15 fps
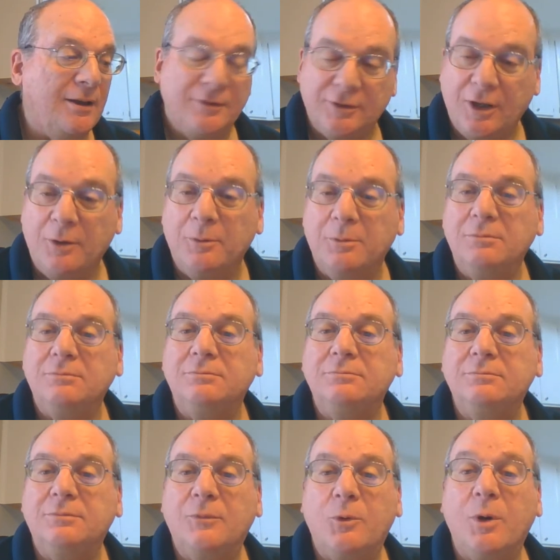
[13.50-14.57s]
So,
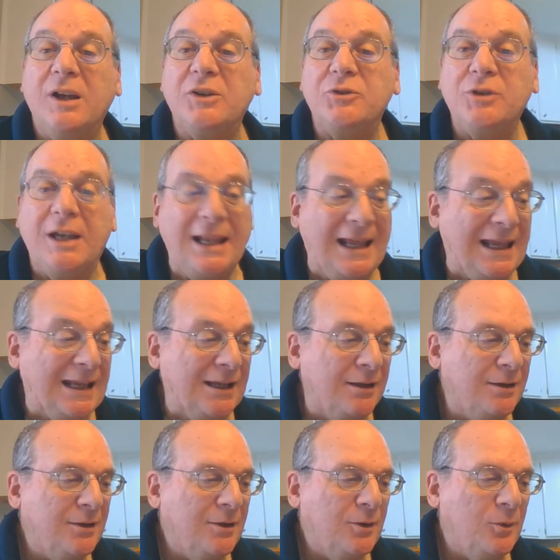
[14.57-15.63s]
question A.
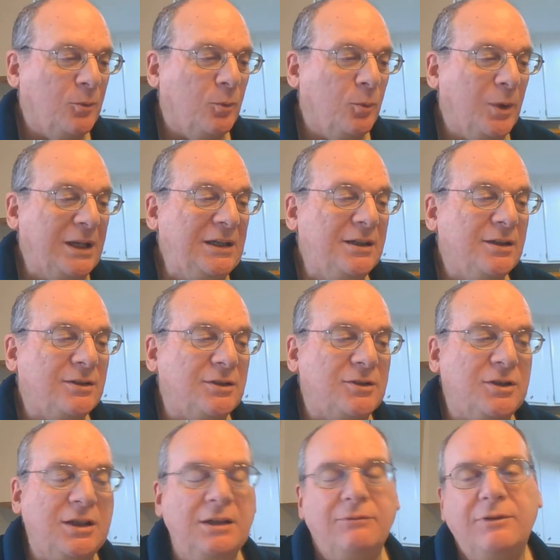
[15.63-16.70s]
When does a
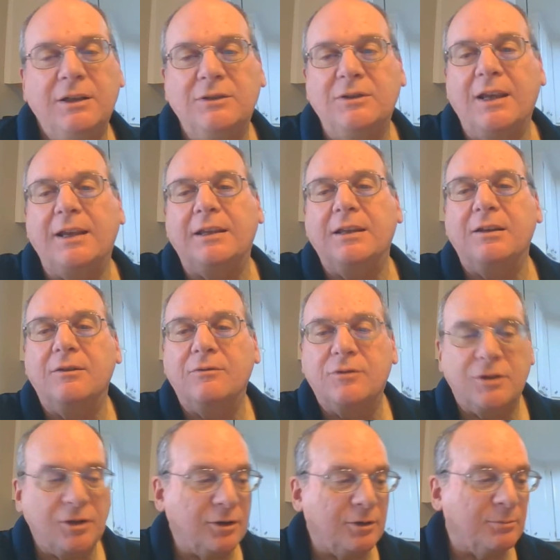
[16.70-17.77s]
chief executive's
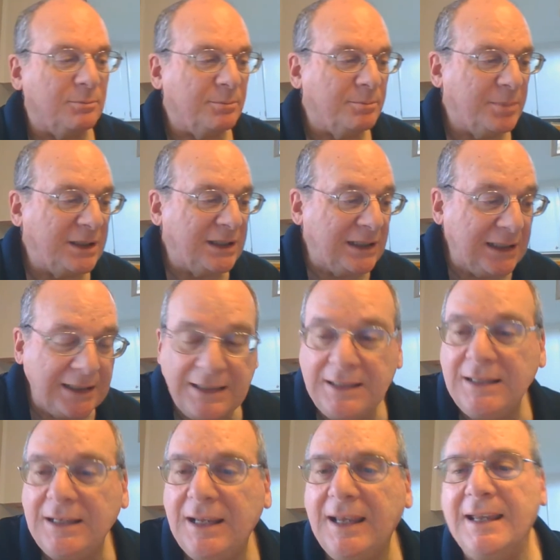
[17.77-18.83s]
term
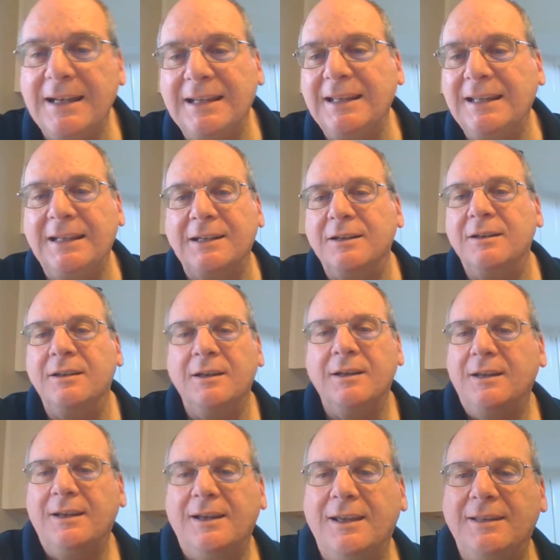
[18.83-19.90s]
begin and end?
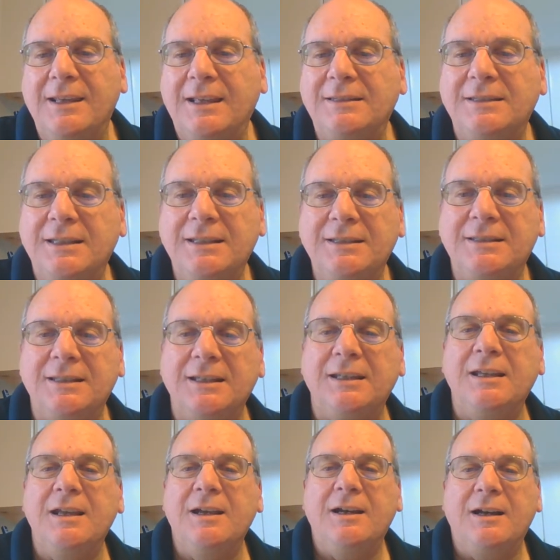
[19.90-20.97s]
And that's easy.
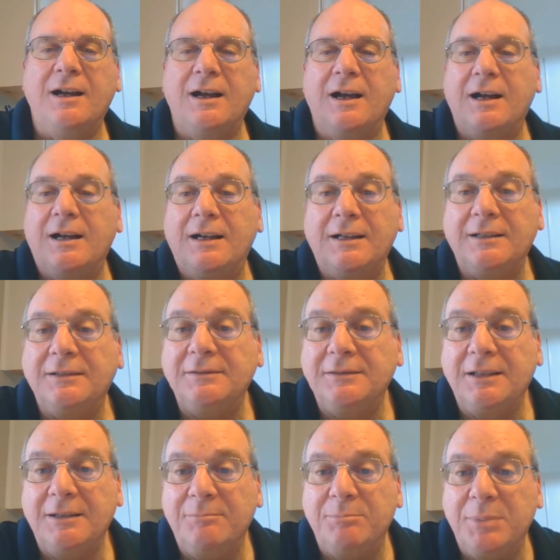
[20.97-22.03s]

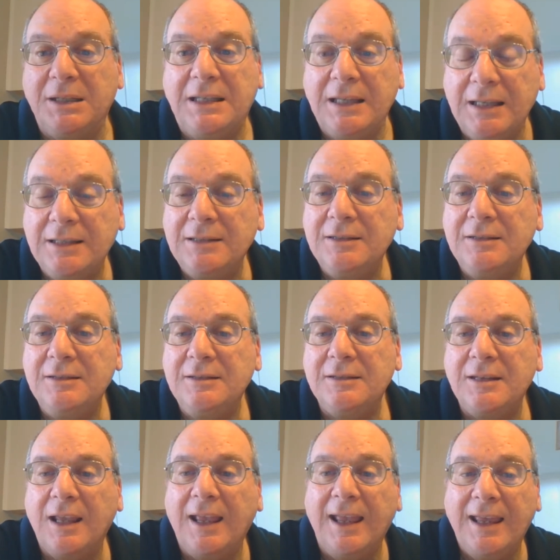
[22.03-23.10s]
It begins
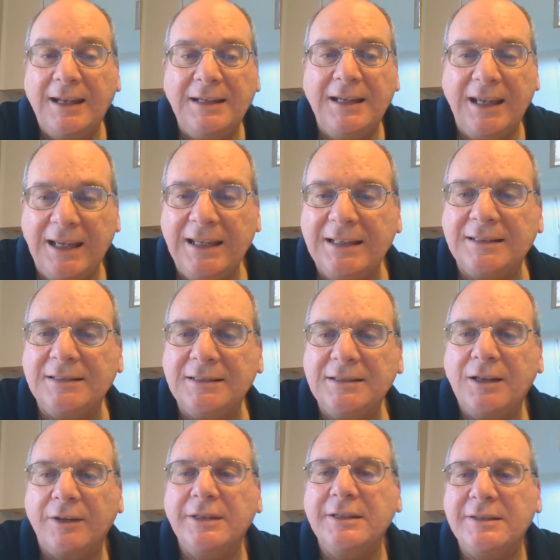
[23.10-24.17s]
and ends
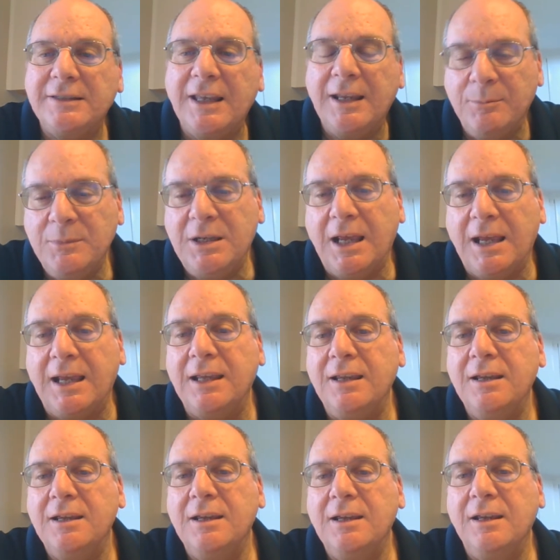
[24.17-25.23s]
on the same day,
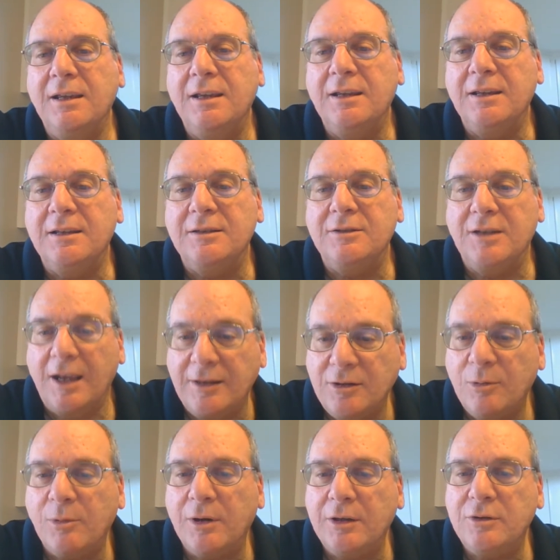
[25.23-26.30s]

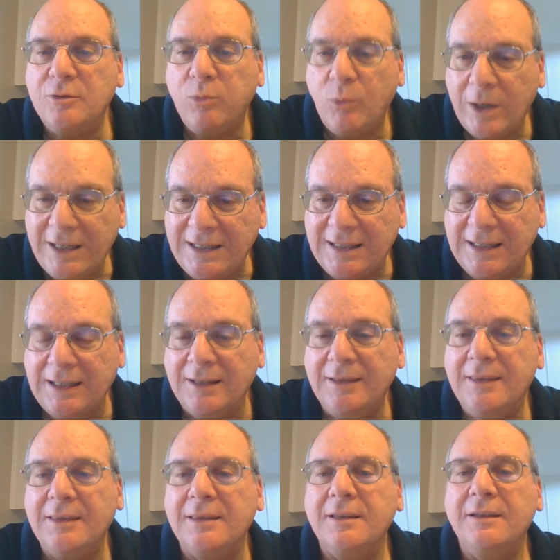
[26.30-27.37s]
January
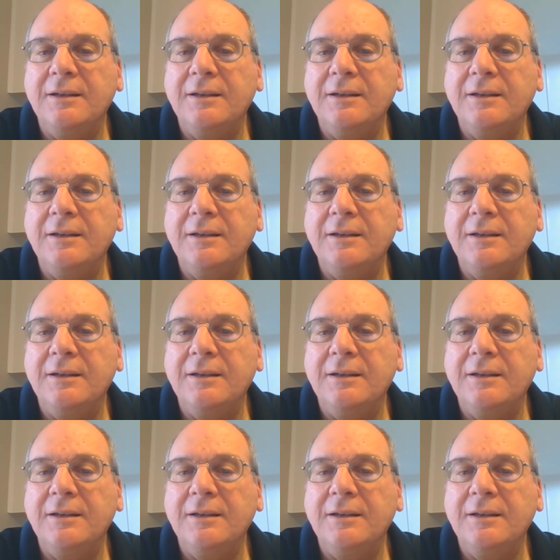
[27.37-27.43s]
20th,